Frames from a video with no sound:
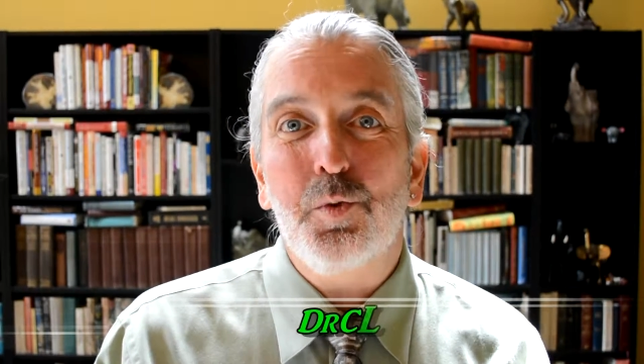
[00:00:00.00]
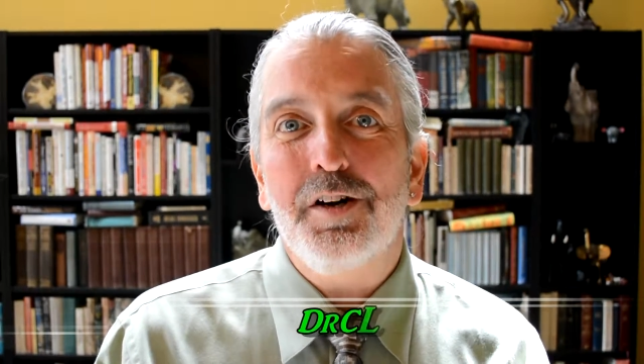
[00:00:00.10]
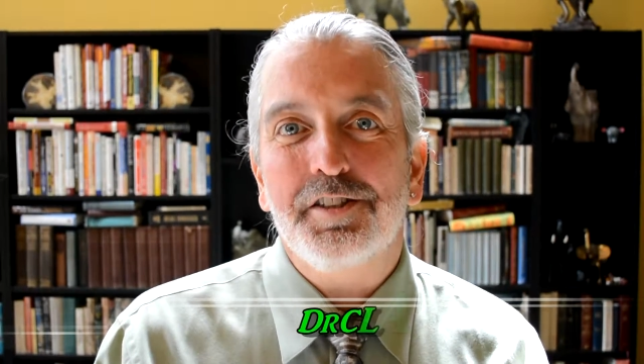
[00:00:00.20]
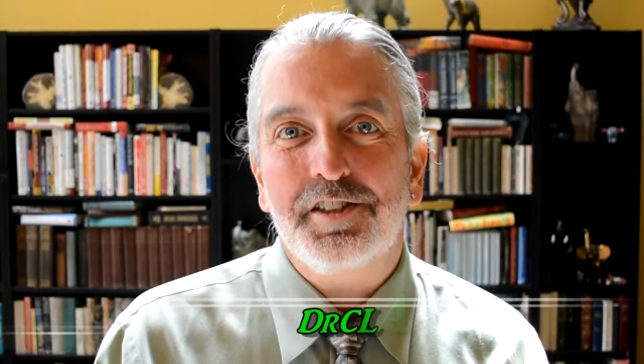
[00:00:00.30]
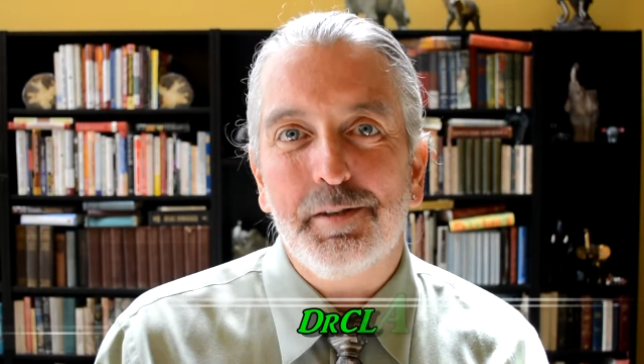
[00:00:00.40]

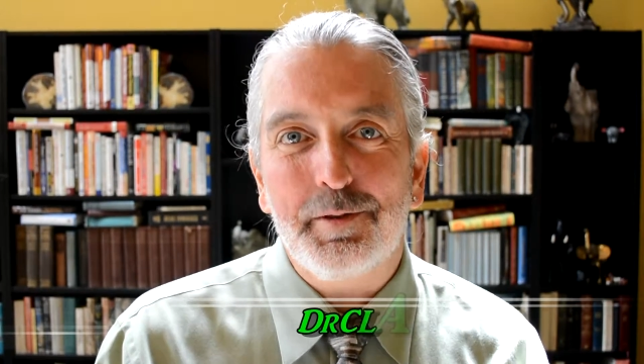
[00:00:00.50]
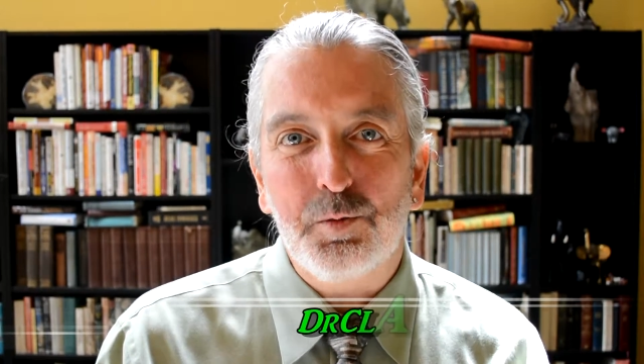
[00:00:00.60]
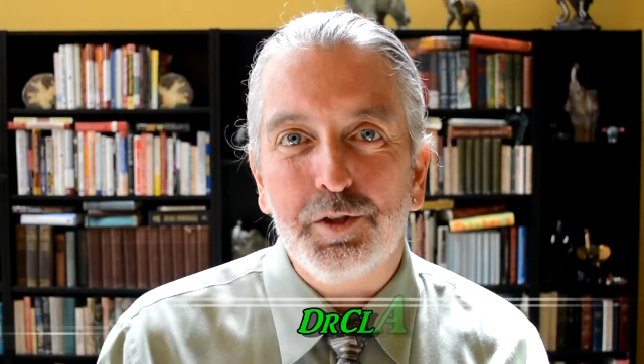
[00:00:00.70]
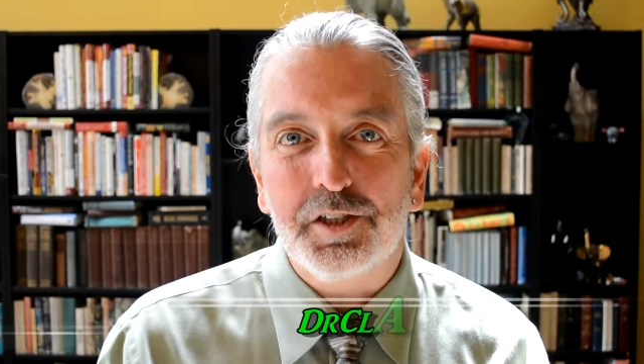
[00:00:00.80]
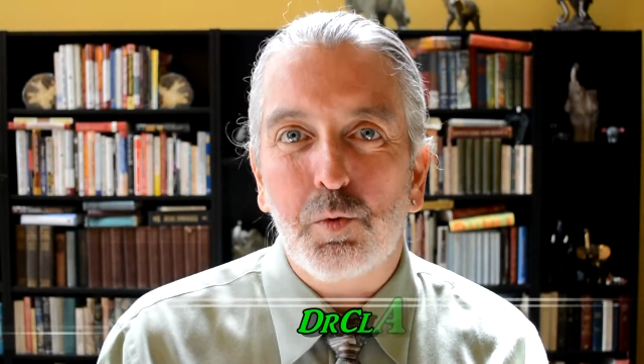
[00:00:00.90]
Wellness Tip of
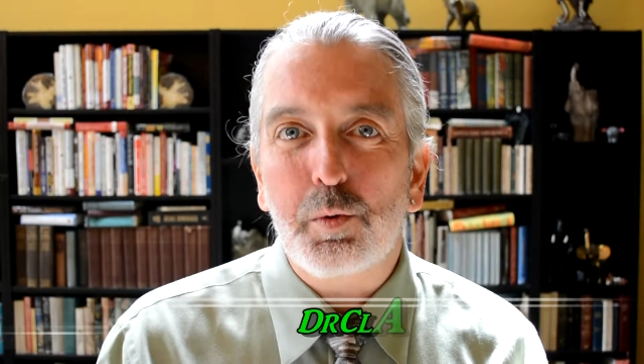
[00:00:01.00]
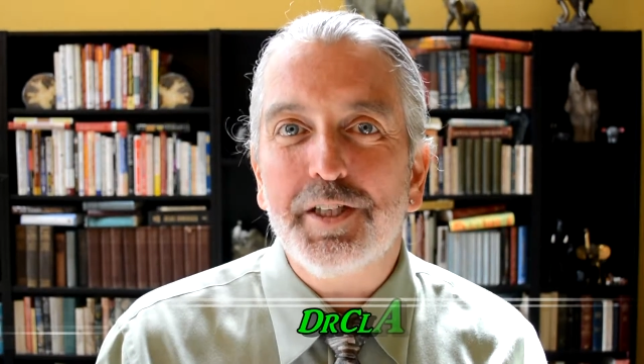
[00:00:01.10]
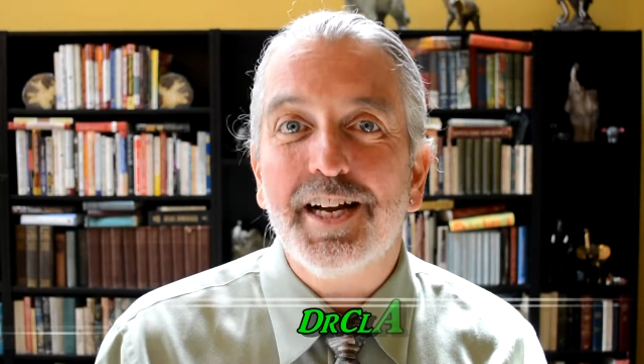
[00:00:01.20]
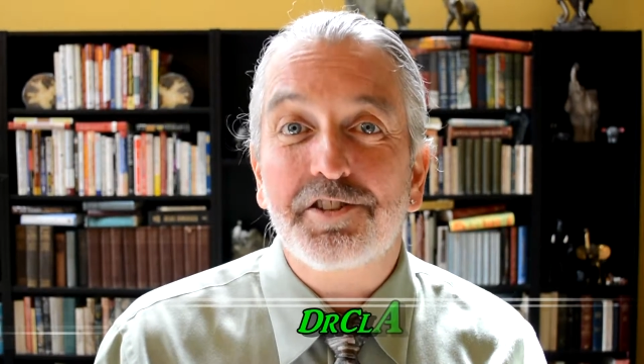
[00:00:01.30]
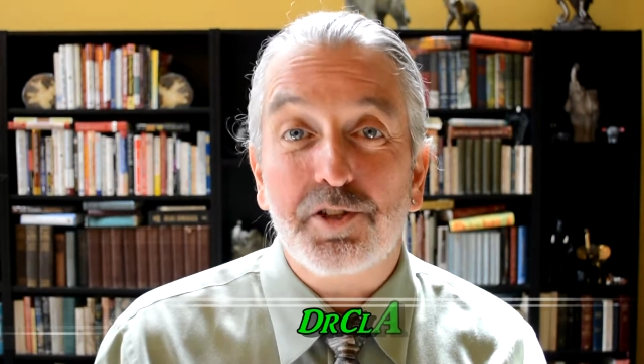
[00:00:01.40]
the Week where
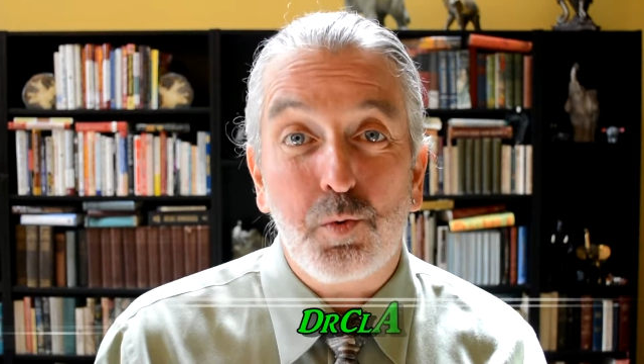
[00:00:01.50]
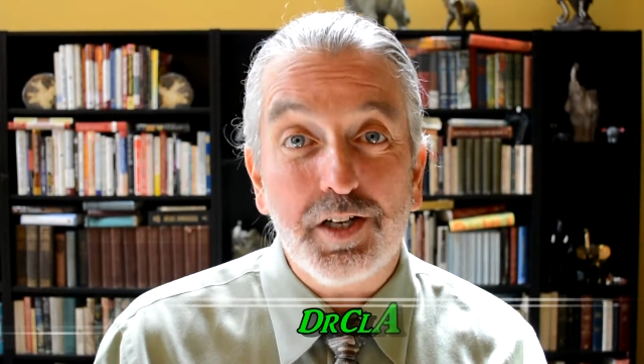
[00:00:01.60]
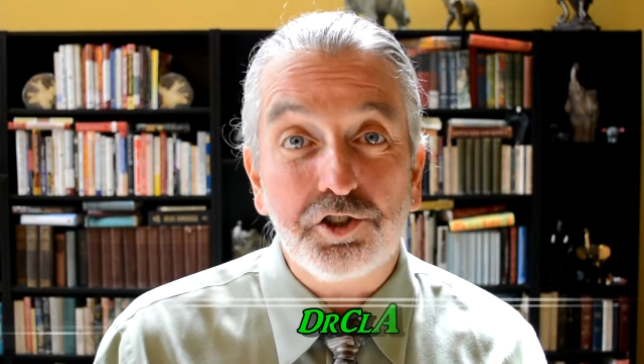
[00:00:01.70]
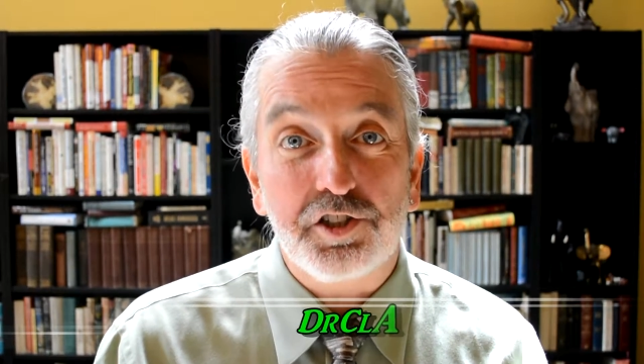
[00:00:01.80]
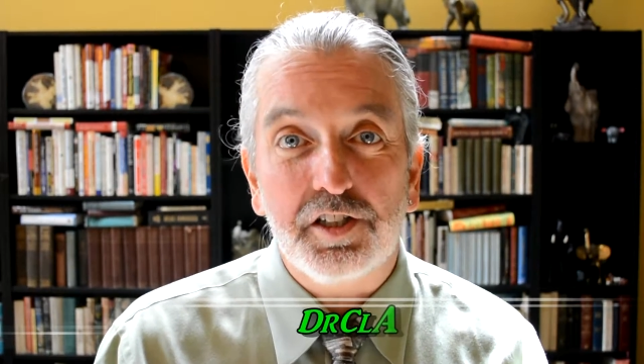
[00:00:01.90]
we ask the
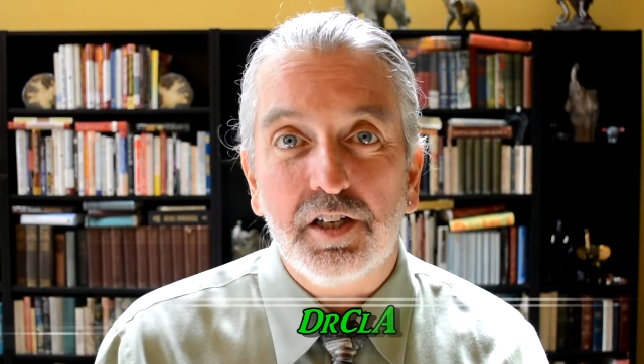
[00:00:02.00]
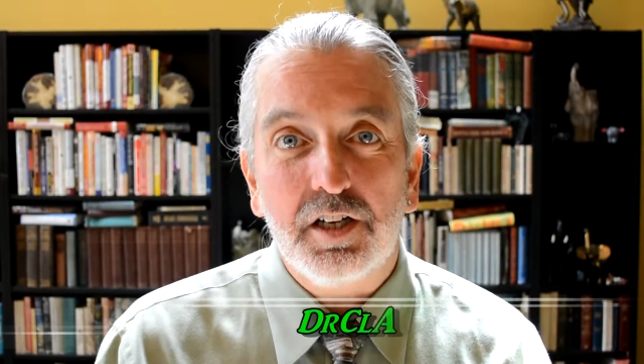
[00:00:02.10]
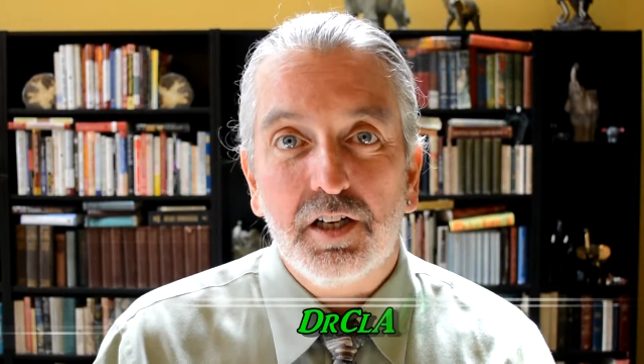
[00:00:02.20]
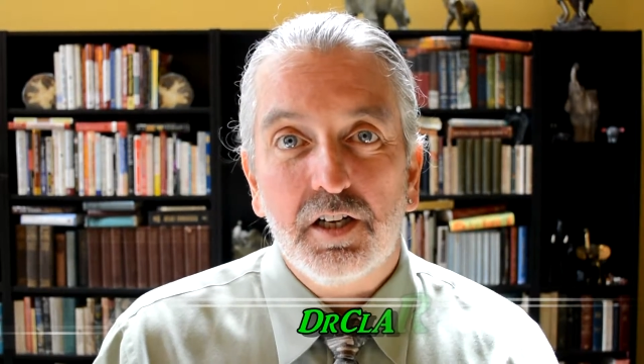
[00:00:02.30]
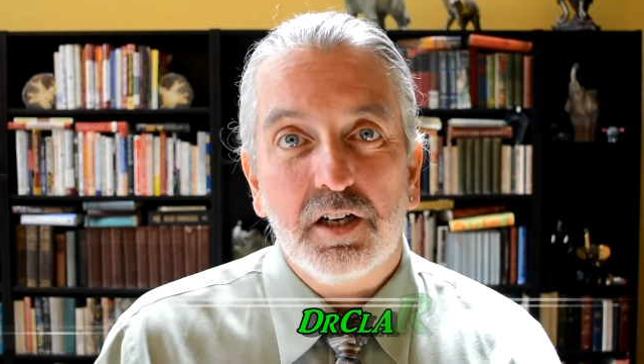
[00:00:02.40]
question,
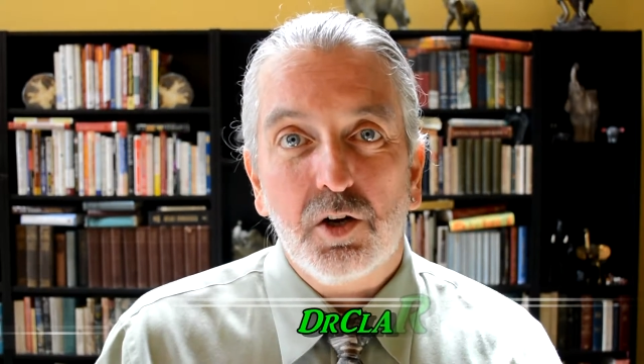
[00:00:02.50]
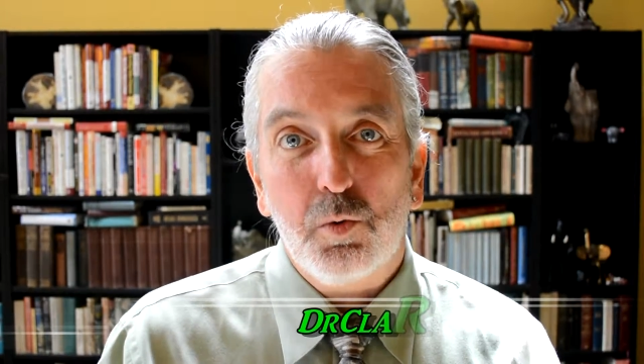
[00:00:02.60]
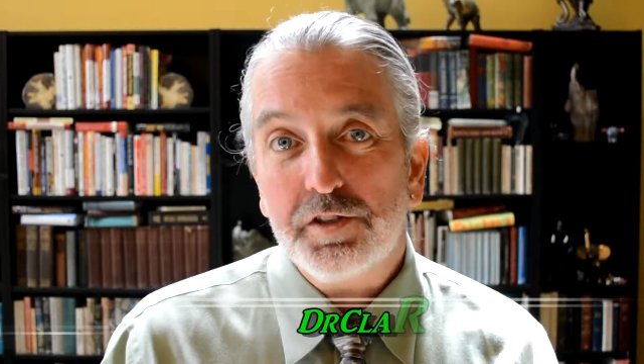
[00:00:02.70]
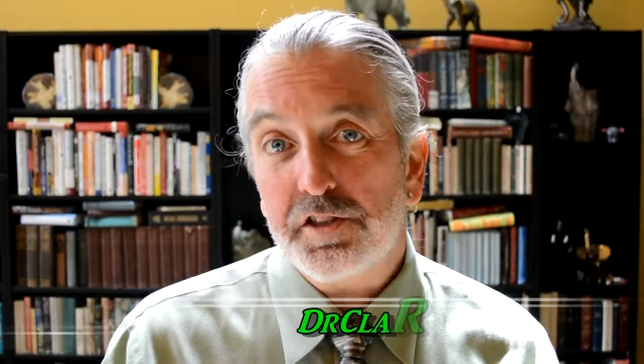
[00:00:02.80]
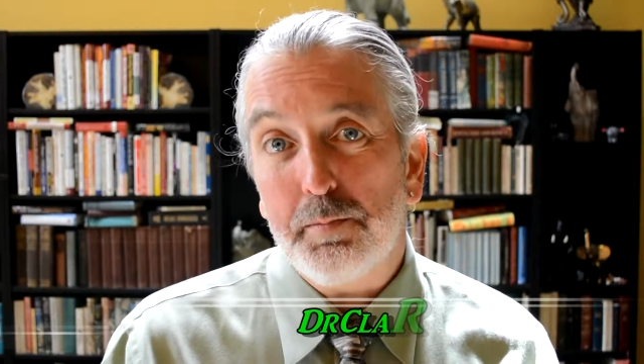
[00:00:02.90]

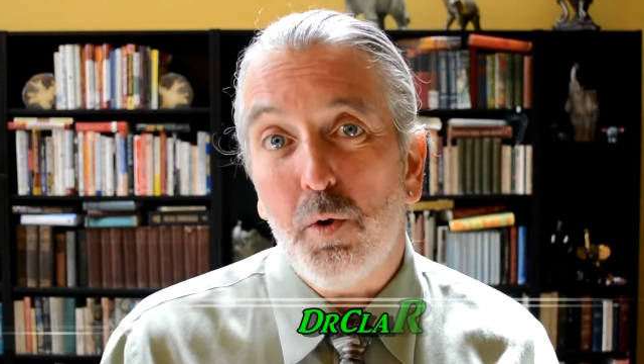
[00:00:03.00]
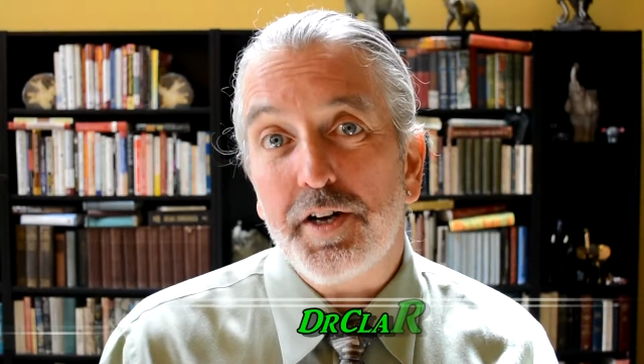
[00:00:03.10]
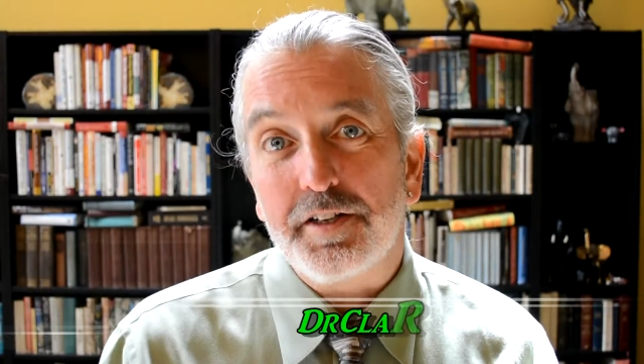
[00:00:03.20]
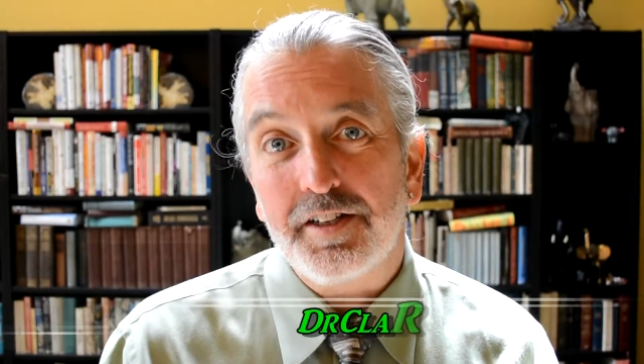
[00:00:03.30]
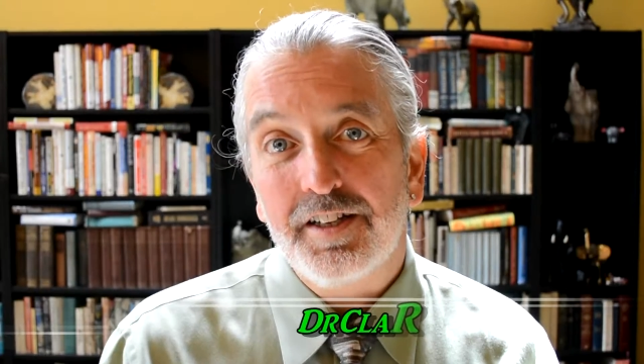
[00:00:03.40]
what's the
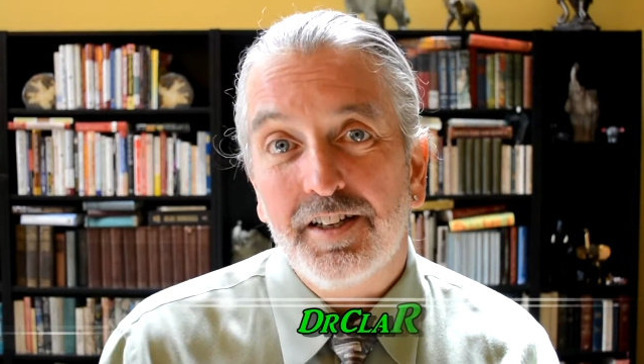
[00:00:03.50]
point?